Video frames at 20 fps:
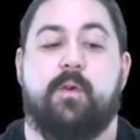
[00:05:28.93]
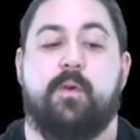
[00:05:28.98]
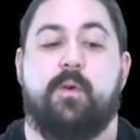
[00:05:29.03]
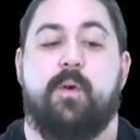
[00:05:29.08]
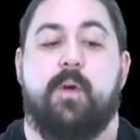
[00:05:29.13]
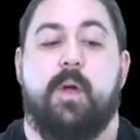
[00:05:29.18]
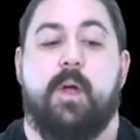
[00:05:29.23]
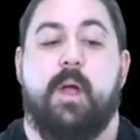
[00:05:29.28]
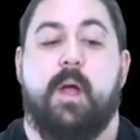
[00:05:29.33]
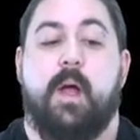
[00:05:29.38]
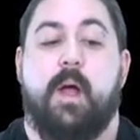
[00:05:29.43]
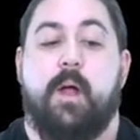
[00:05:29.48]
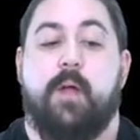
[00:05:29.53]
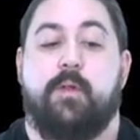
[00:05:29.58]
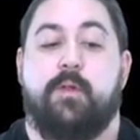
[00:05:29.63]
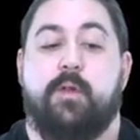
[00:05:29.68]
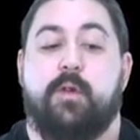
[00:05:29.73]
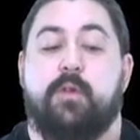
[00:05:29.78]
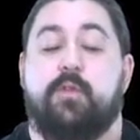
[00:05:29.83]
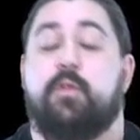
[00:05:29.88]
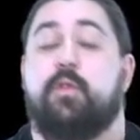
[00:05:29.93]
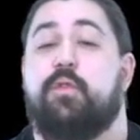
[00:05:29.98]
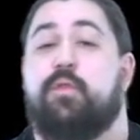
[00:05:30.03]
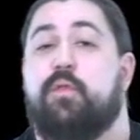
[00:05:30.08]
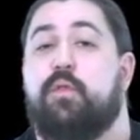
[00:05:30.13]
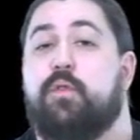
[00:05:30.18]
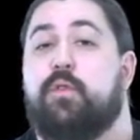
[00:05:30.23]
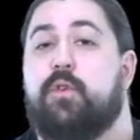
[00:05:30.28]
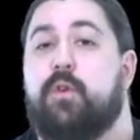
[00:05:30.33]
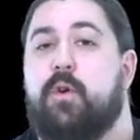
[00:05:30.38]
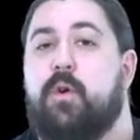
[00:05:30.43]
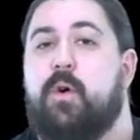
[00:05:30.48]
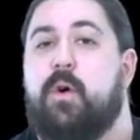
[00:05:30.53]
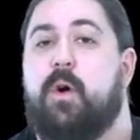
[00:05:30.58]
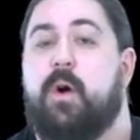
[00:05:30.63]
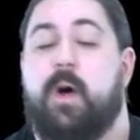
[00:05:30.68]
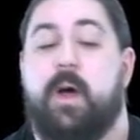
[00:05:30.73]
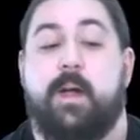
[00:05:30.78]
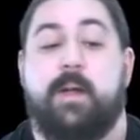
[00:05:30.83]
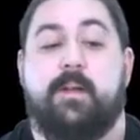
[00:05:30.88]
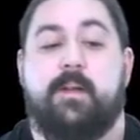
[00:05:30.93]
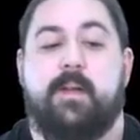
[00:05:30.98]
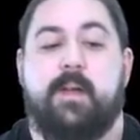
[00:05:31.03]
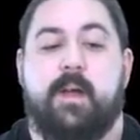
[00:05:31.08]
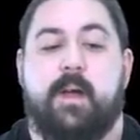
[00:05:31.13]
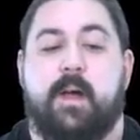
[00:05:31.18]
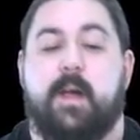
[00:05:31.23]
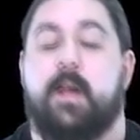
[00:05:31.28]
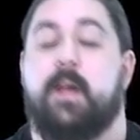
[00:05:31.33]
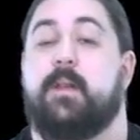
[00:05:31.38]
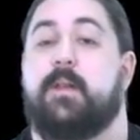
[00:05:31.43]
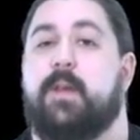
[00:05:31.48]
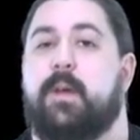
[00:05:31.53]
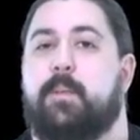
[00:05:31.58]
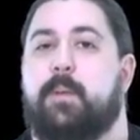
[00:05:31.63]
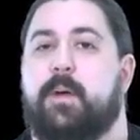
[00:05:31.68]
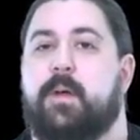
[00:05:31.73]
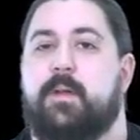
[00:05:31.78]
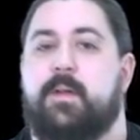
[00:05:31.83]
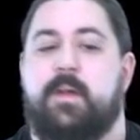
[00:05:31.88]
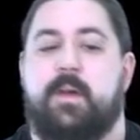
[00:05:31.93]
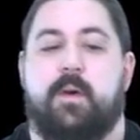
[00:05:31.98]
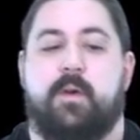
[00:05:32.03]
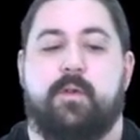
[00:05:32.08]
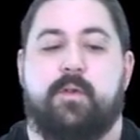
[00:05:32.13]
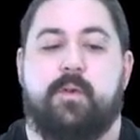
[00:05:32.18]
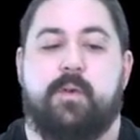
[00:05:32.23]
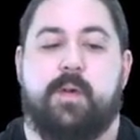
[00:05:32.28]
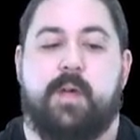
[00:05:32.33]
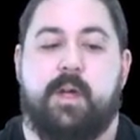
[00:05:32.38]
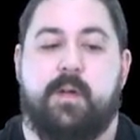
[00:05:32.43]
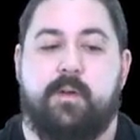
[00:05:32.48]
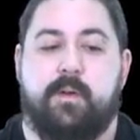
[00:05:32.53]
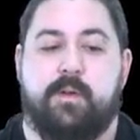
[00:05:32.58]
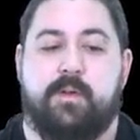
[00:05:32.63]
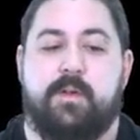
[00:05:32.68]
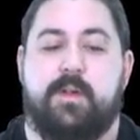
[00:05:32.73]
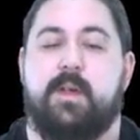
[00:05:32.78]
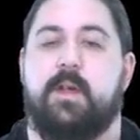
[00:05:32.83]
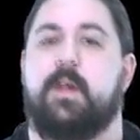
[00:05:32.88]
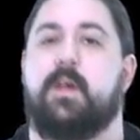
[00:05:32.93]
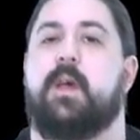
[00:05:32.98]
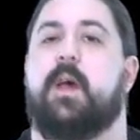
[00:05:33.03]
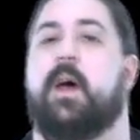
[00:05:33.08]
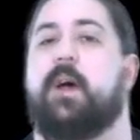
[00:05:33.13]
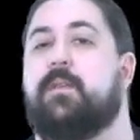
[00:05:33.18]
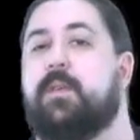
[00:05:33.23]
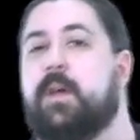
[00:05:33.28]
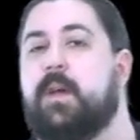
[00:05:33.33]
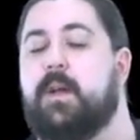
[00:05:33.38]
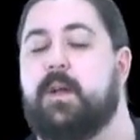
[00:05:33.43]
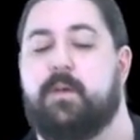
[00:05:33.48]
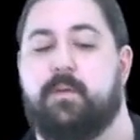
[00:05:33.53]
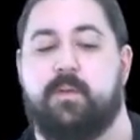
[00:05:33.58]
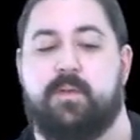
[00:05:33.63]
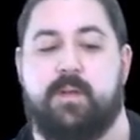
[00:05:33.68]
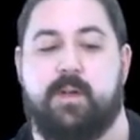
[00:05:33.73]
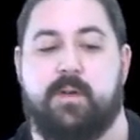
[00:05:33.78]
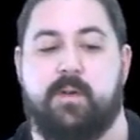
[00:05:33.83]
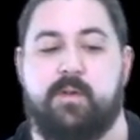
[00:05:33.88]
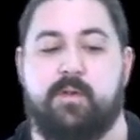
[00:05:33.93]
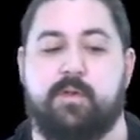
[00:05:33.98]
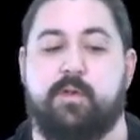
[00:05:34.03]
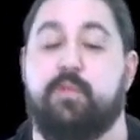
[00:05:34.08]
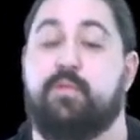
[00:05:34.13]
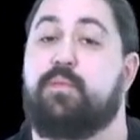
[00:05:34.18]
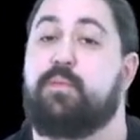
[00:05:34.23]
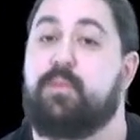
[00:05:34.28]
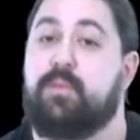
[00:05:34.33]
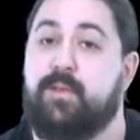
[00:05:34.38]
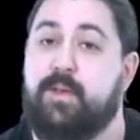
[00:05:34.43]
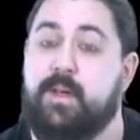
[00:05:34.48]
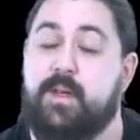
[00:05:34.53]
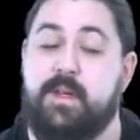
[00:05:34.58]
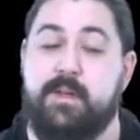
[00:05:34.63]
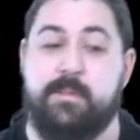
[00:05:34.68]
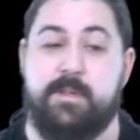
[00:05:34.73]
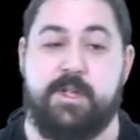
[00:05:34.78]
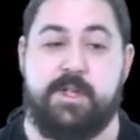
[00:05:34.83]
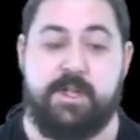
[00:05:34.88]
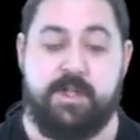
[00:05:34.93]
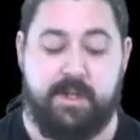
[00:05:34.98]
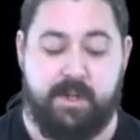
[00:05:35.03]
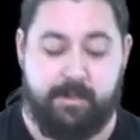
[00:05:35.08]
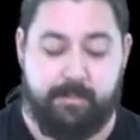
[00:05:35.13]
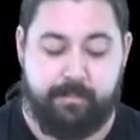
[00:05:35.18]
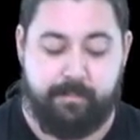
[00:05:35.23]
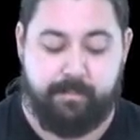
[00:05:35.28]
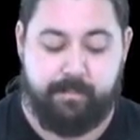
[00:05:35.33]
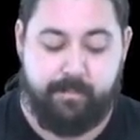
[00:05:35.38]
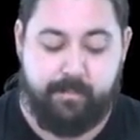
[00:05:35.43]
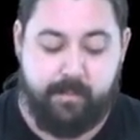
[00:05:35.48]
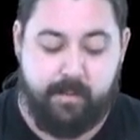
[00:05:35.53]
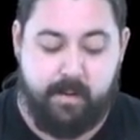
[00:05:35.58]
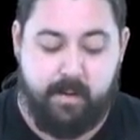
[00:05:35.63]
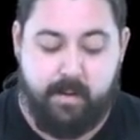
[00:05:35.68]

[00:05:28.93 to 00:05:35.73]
which will allow us to see that our float has been reinterpreted as an integer, with the consequences you can imagine.